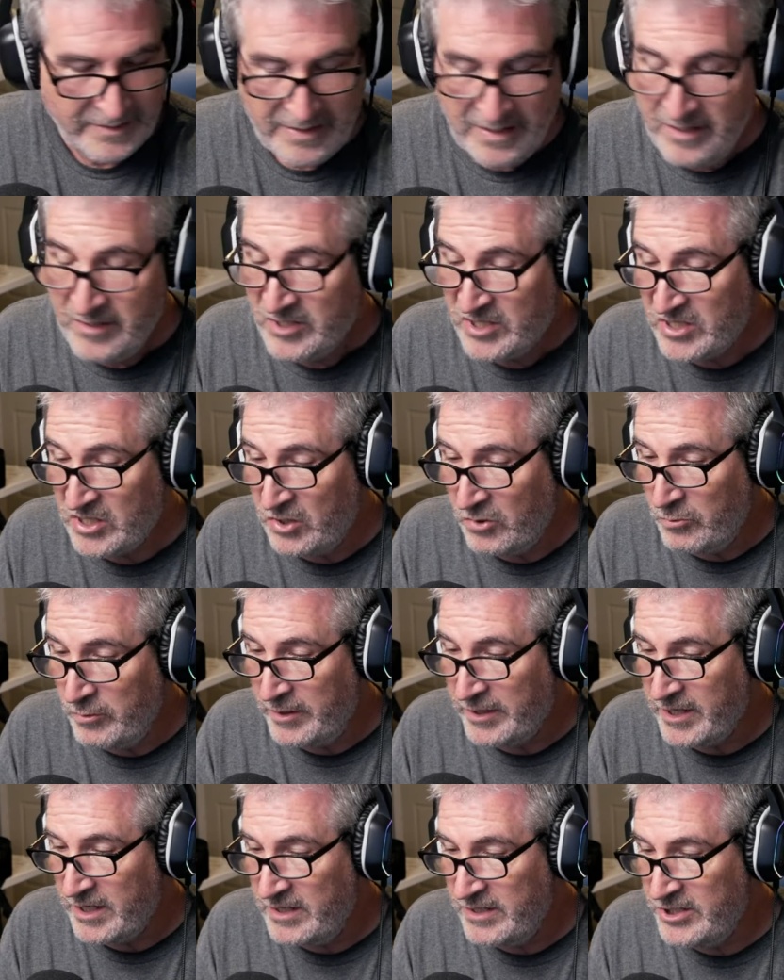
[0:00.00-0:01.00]
So we're
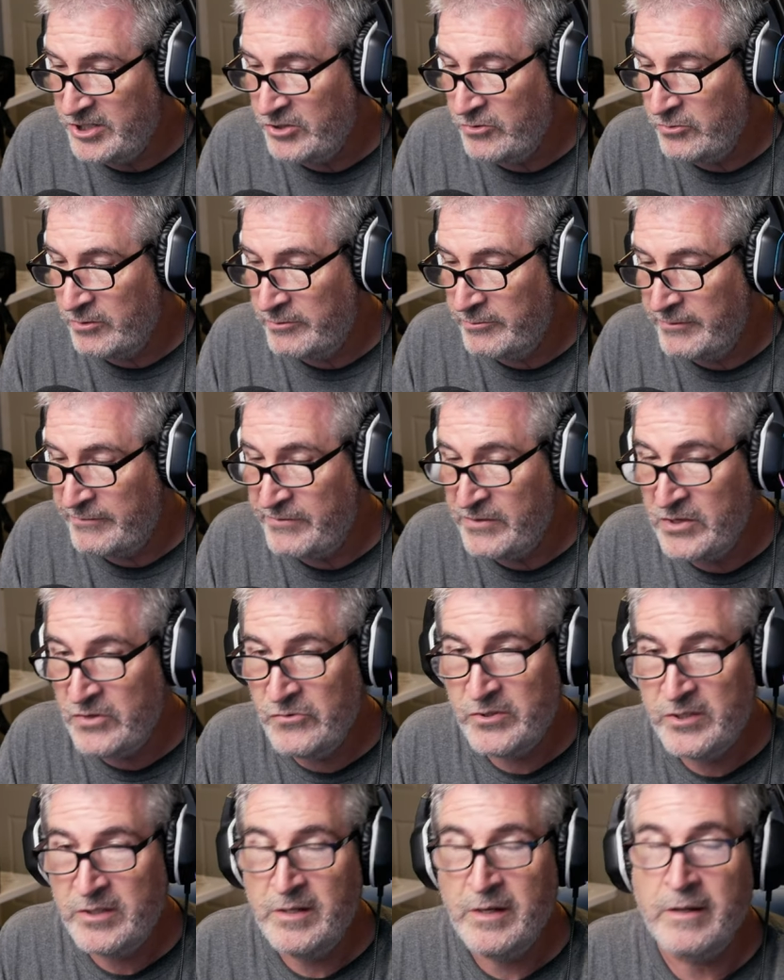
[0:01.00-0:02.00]
going to do a review
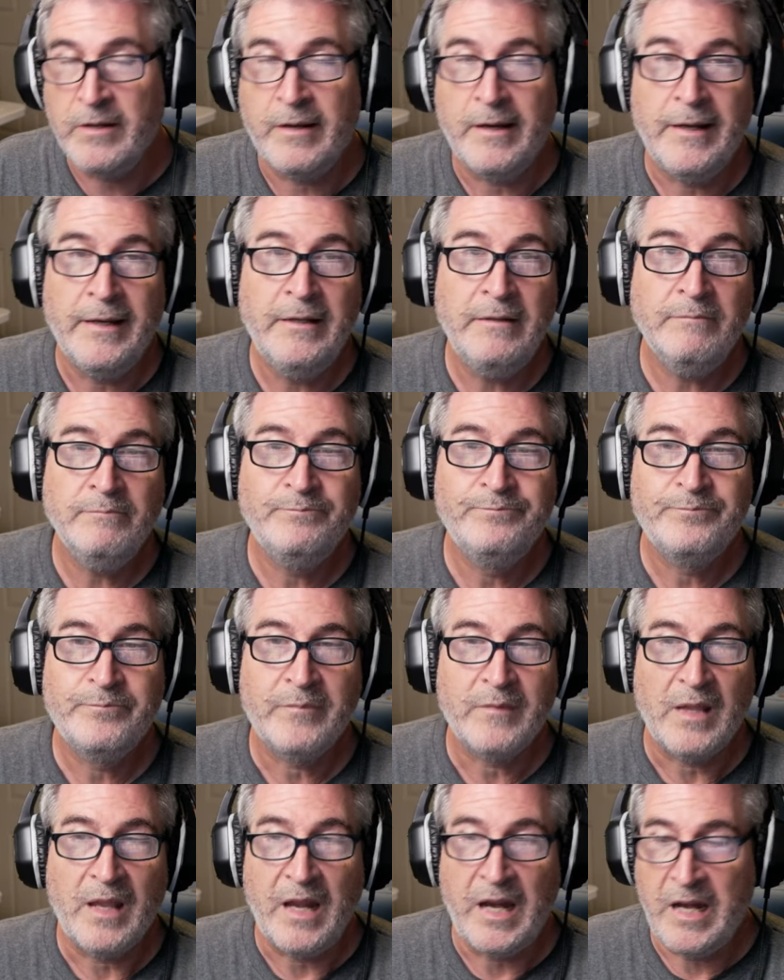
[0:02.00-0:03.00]
tonight
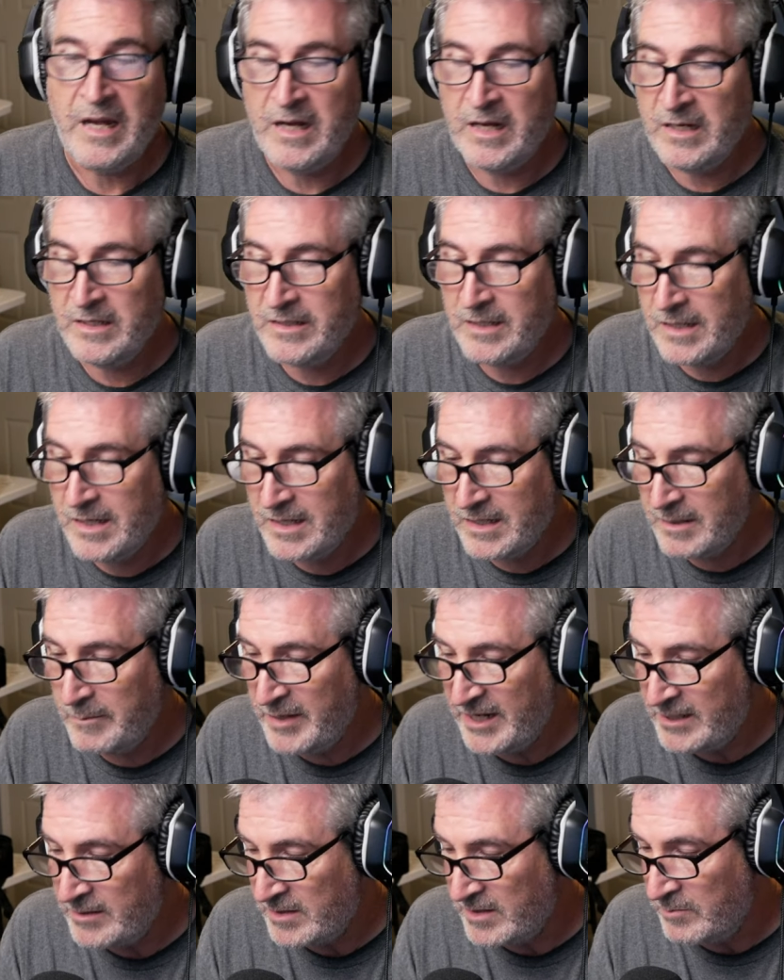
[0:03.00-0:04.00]
and talk
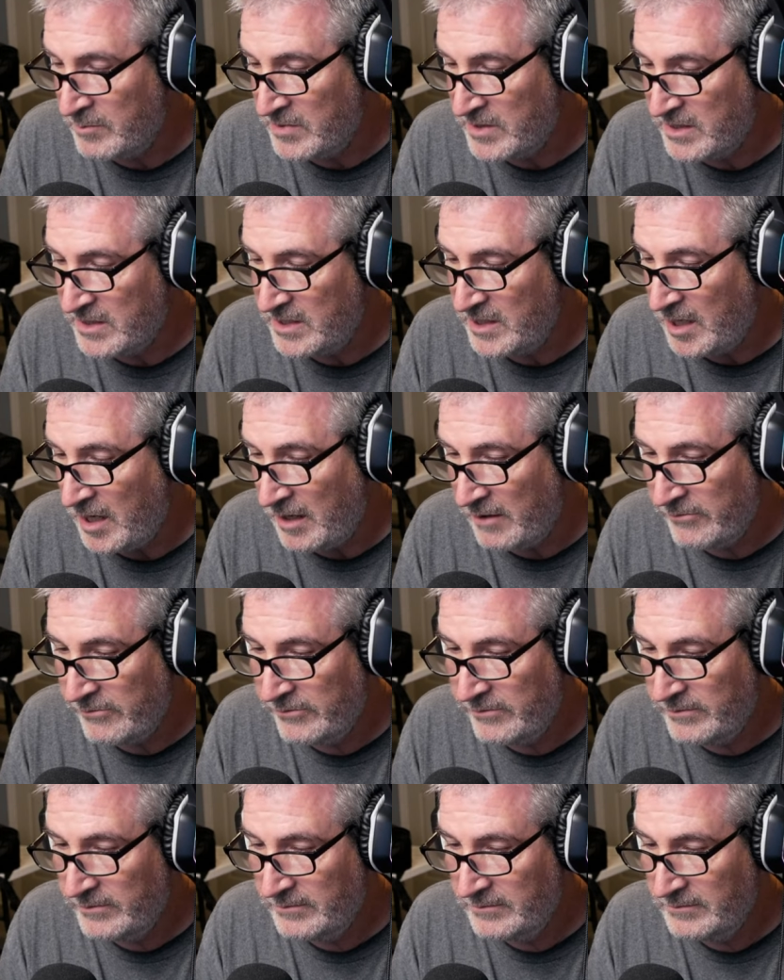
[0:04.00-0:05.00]
about some stuff.
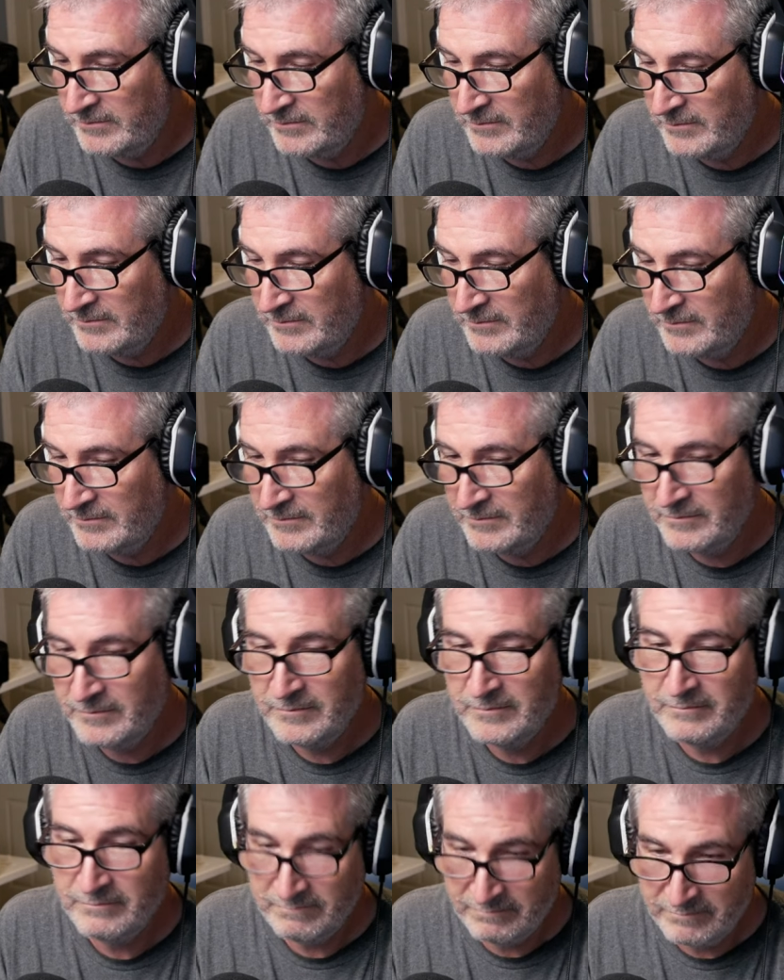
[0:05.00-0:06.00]

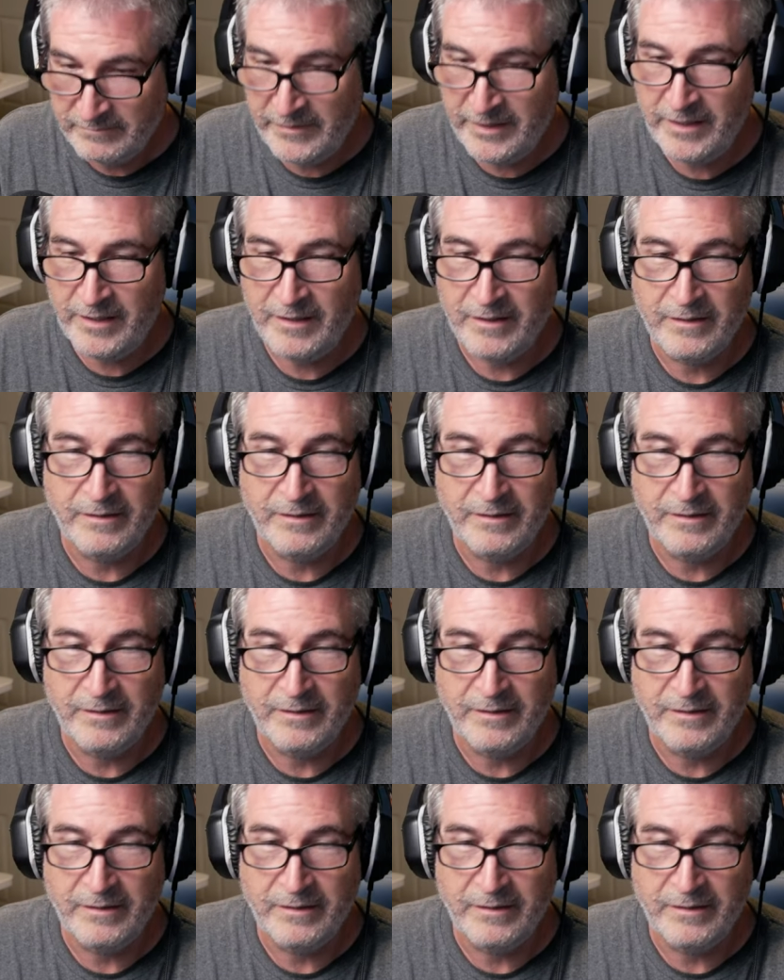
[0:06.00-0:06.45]
Yeah.